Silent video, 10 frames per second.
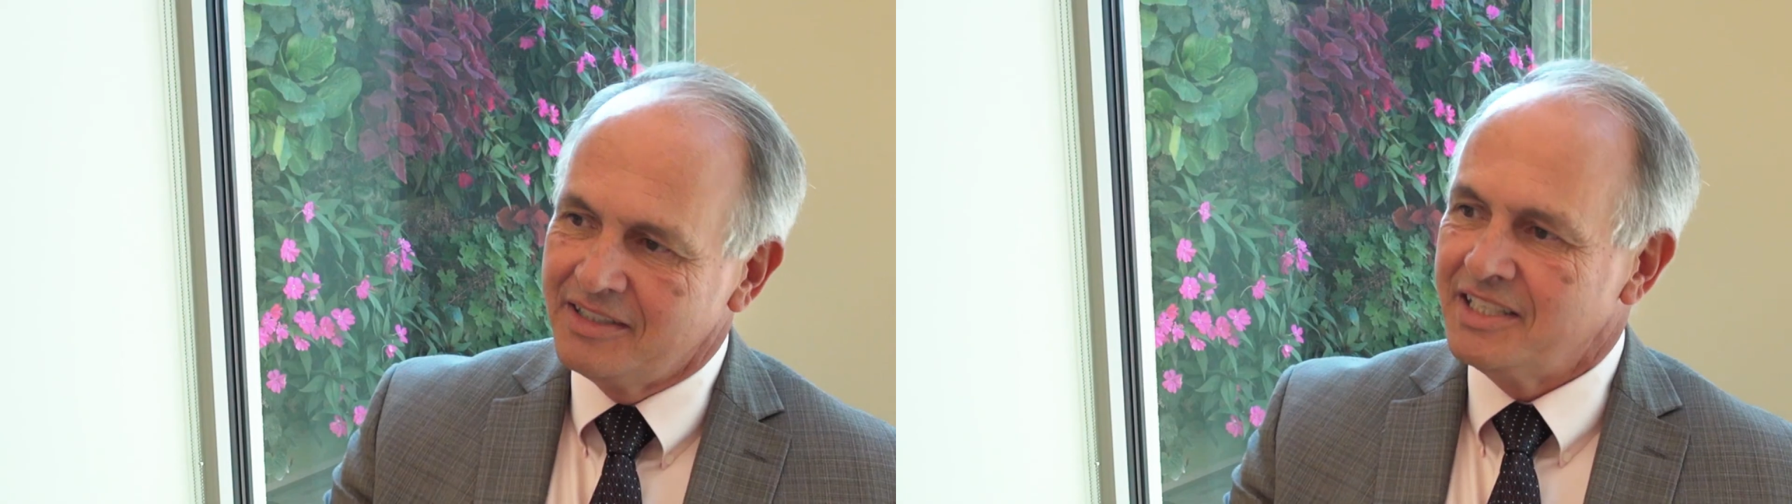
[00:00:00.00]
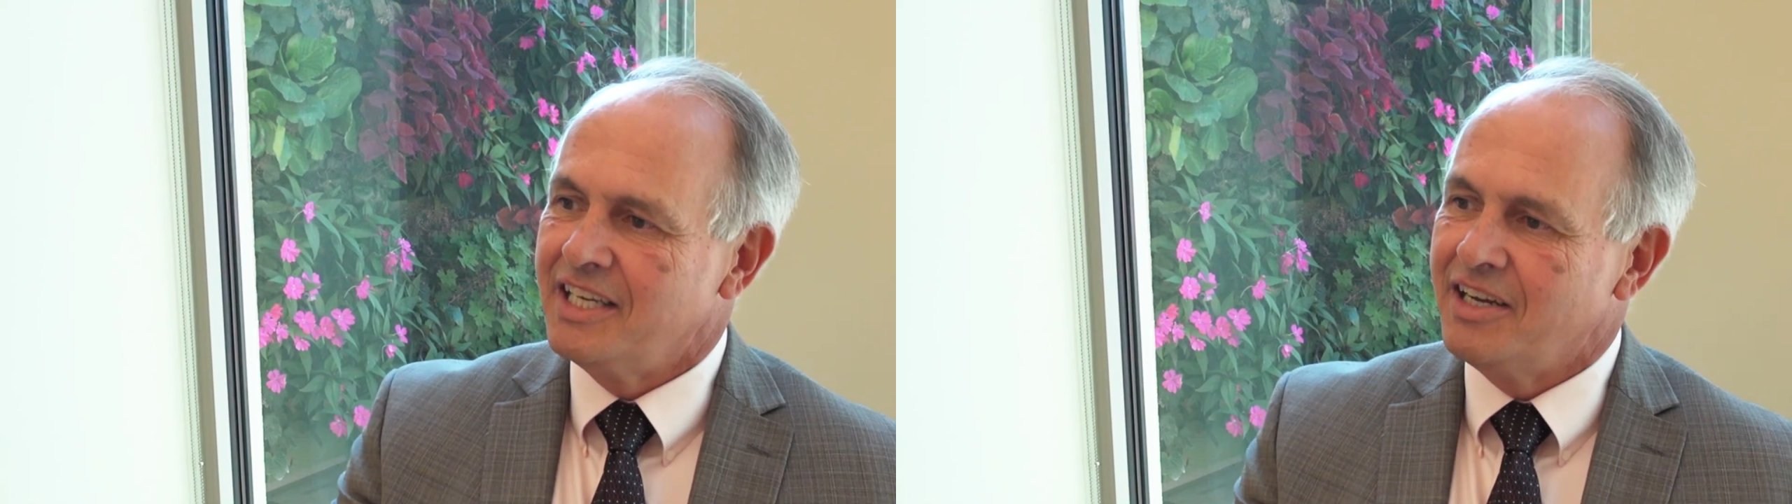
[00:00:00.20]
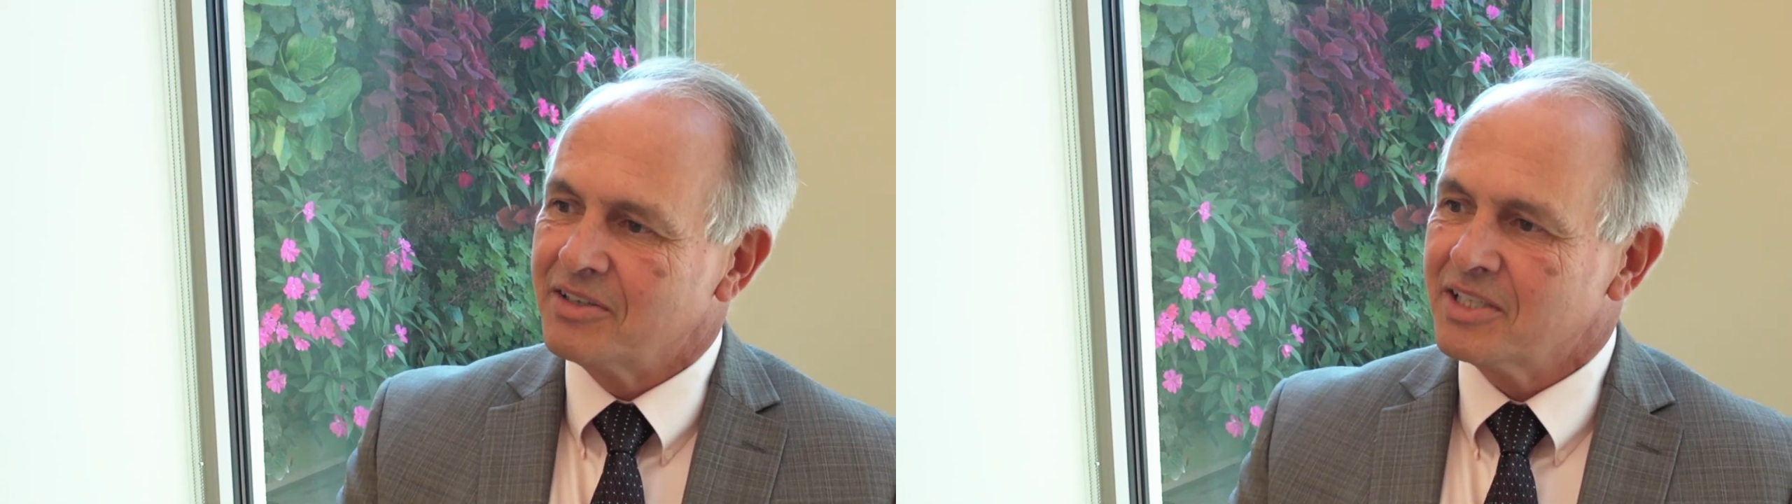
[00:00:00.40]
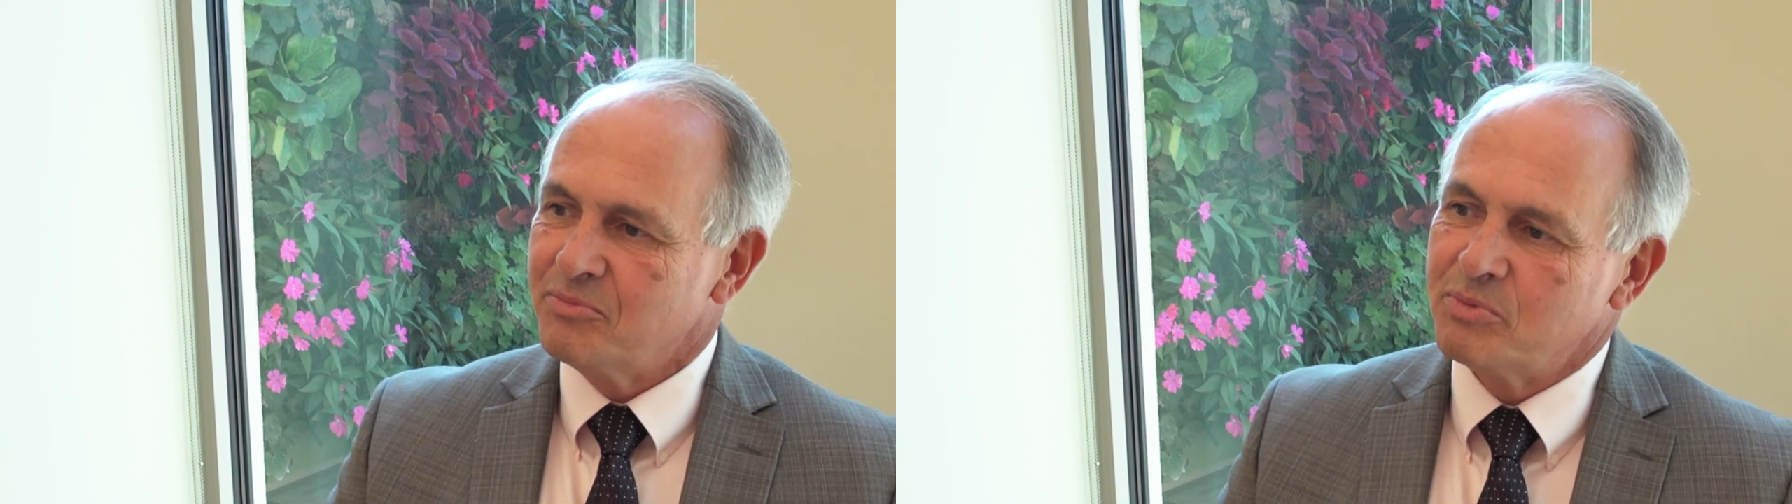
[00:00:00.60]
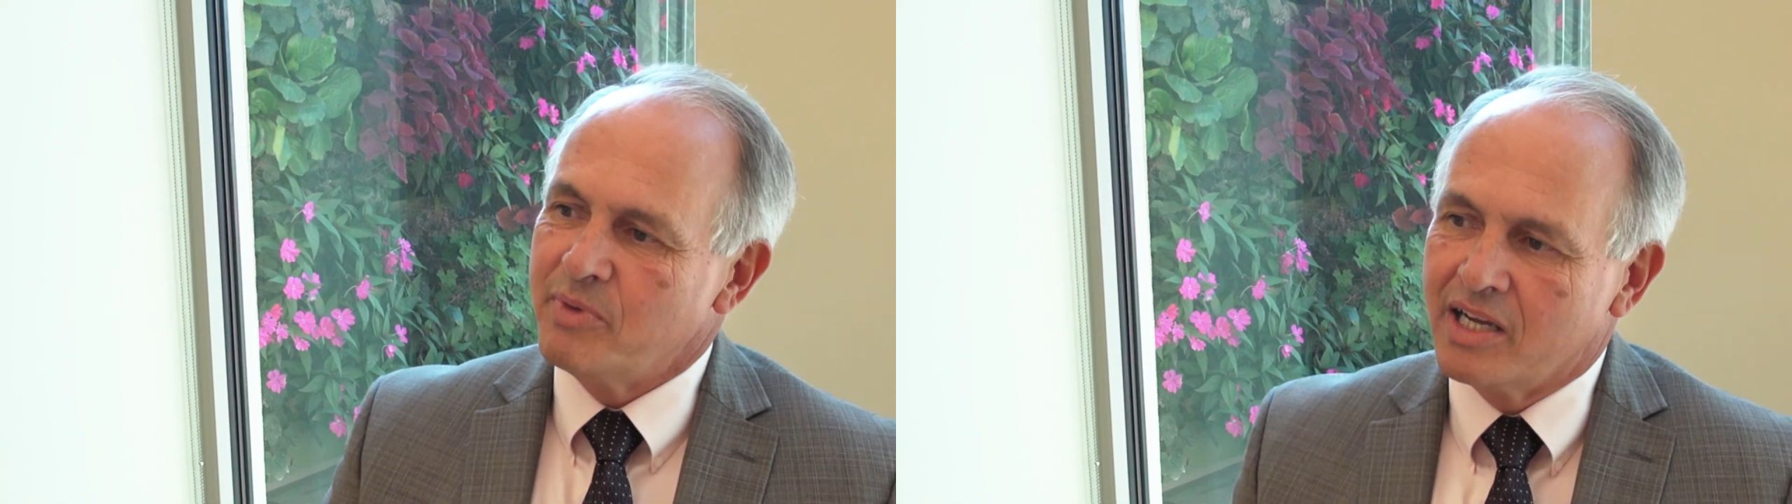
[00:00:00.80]
and then how it
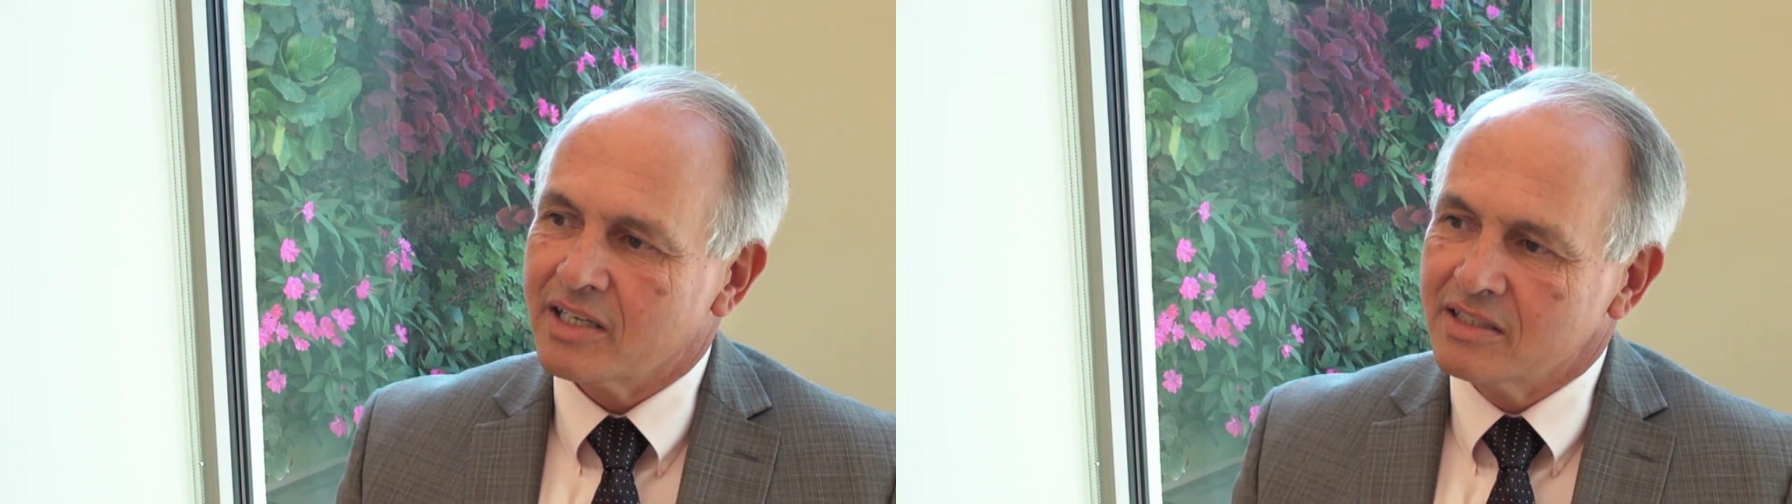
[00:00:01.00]
comes back